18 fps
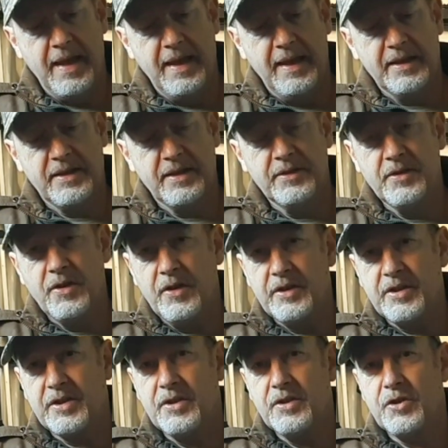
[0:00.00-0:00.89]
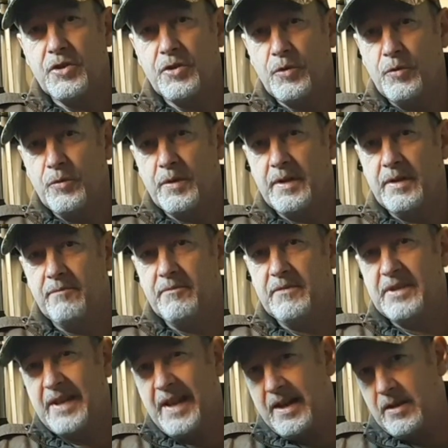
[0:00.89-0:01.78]
It's a nice short
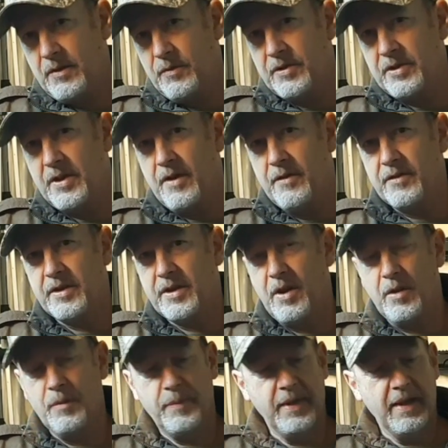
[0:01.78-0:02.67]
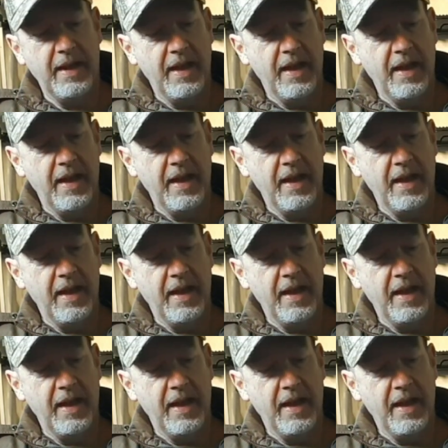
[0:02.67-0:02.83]
tactical style scope